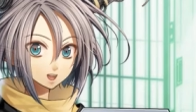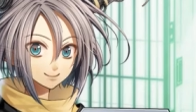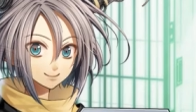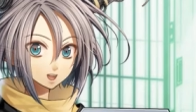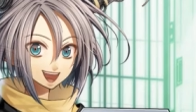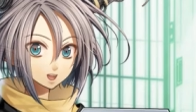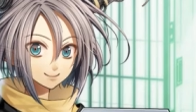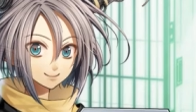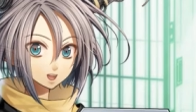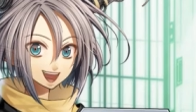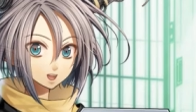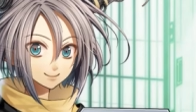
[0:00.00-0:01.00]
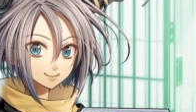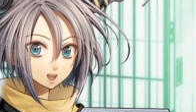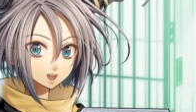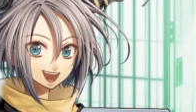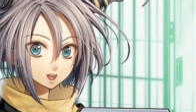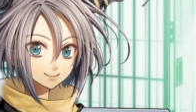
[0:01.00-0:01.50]
Still, you've been
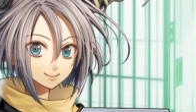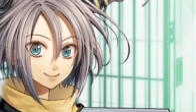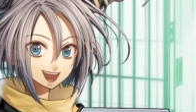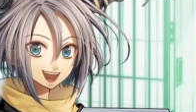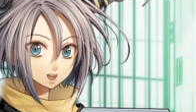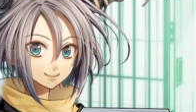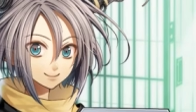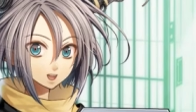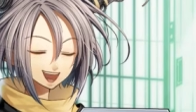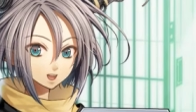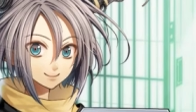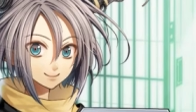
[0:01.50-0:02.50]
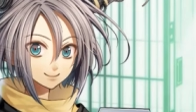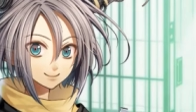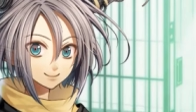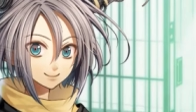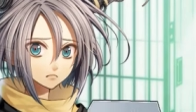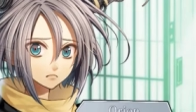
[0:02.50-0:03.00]
recovering a lot more memories lately.